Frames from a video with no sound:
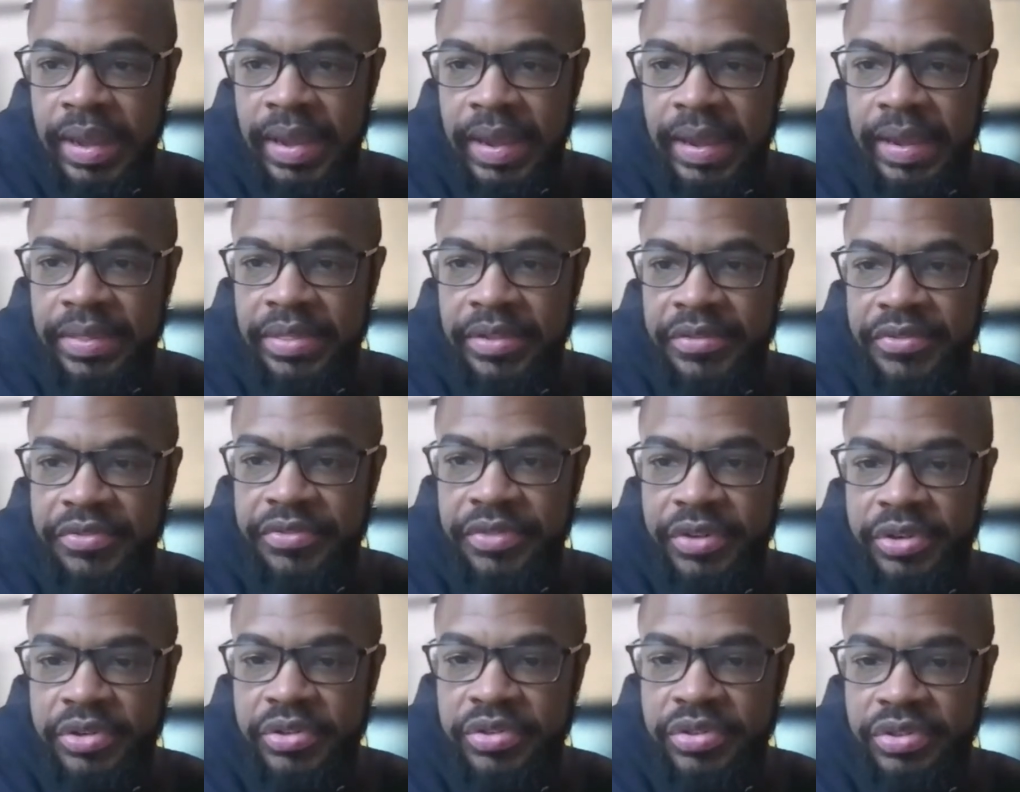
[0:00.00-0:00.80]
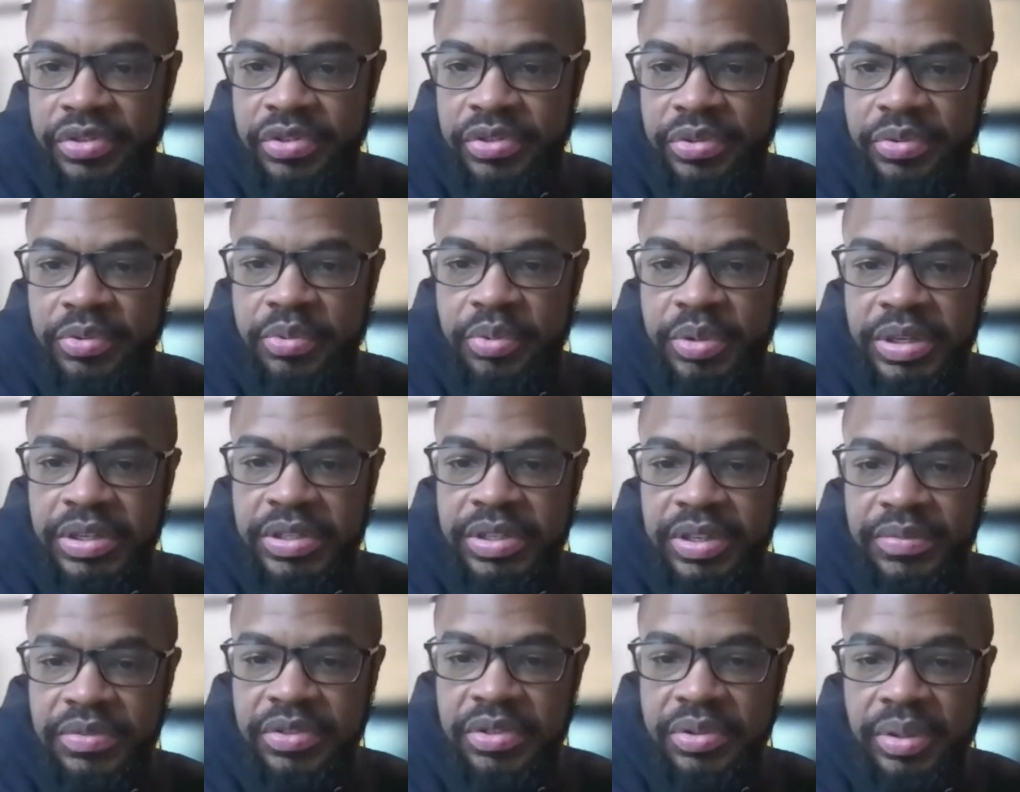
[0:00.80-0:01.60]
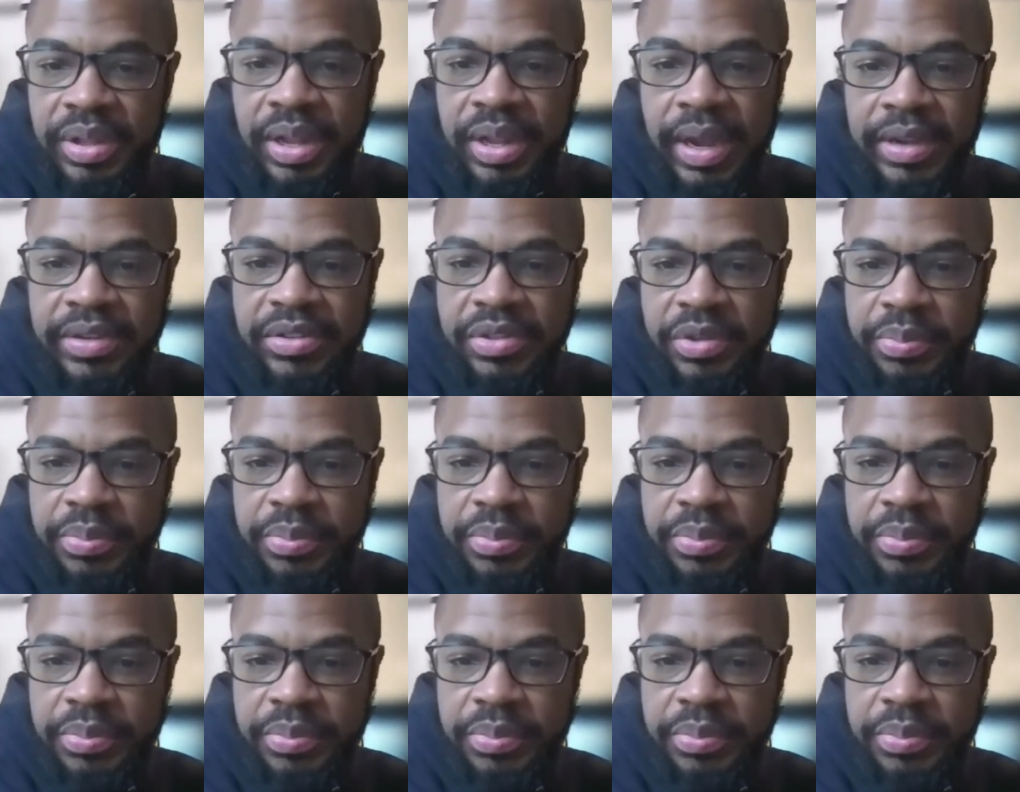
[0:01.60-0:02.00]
and the first two weeks of July.